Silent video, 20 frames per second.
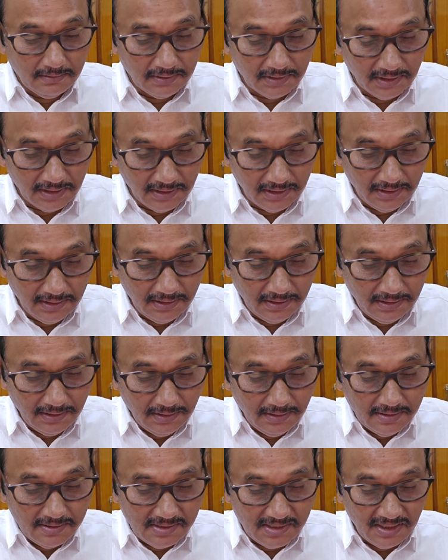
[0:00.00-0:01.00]
the
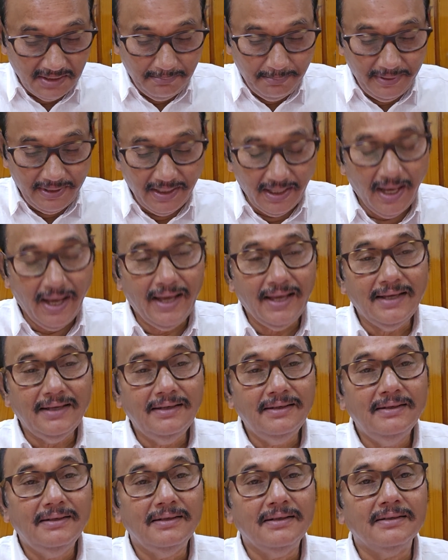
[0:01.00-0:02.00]

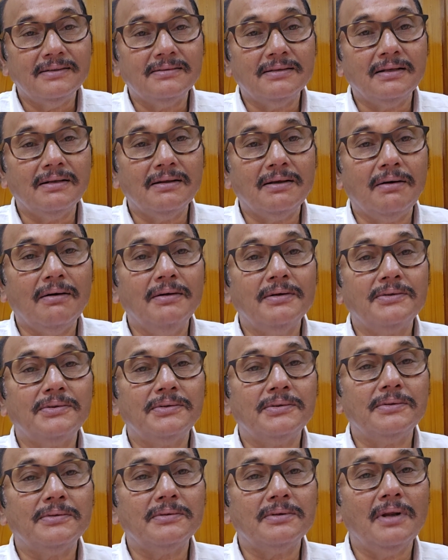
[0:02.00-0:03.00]
CBI is
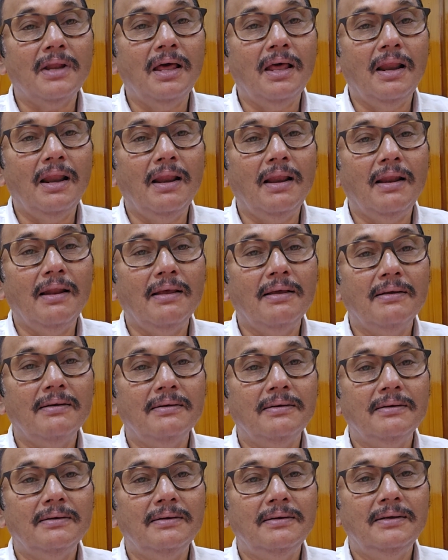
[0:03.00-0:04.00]
unconstitutional.
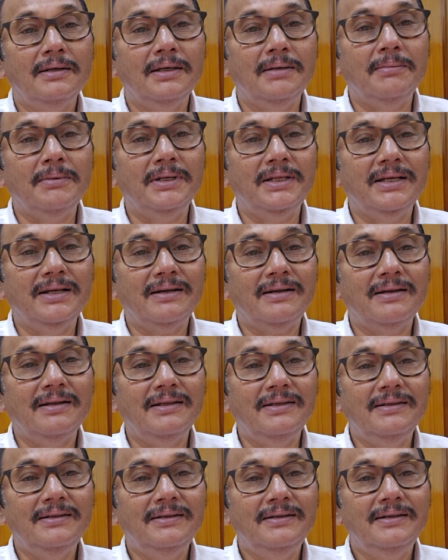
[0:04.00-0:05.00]

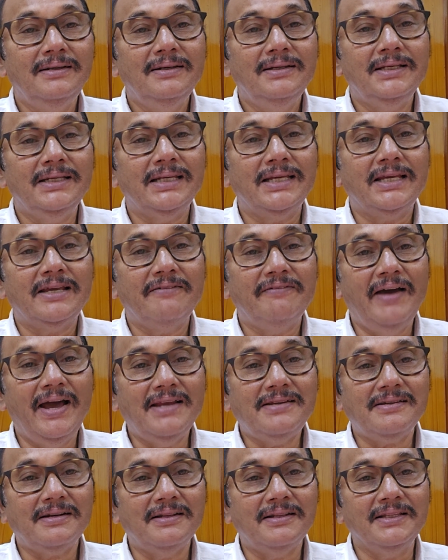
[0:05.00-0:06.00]
Immediately, he
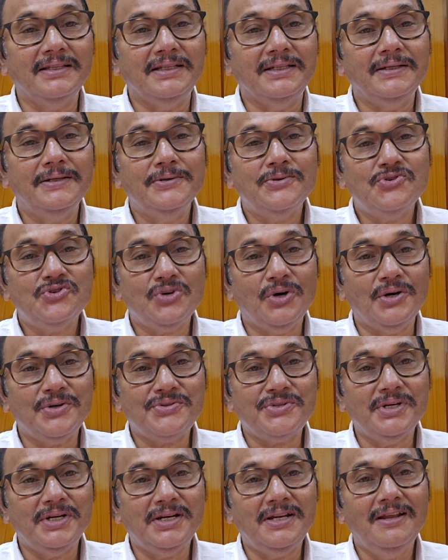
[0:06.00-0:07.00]
quashed the
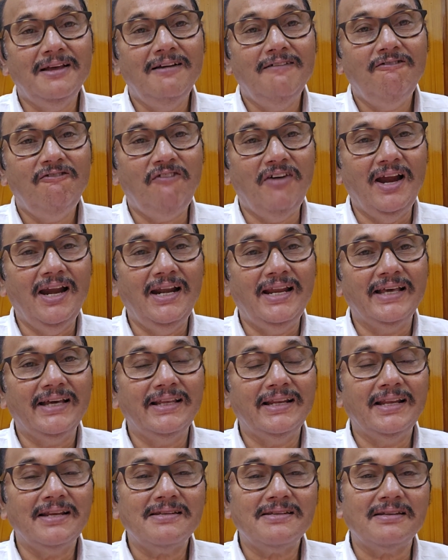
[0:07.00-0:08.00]
charge sheet filed
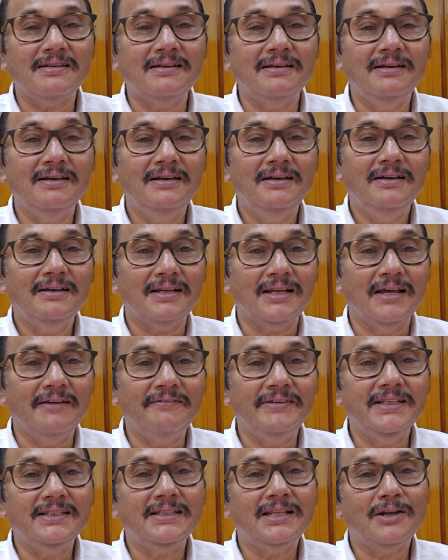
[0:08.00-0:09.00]
against
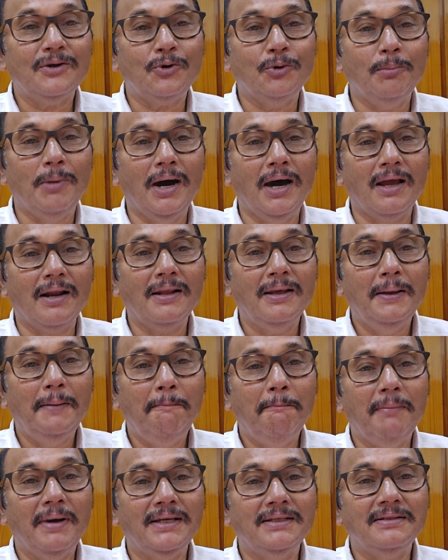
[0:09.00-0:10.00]
Navendra Kumar
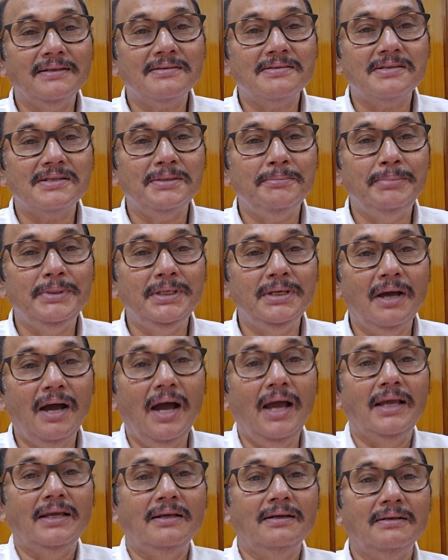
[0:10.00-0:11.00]
by the
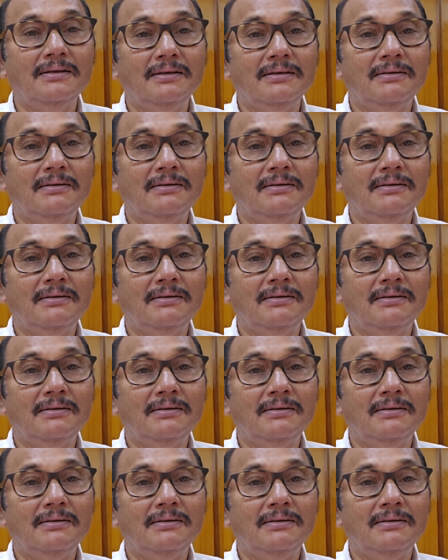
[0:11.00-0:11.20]
CBI.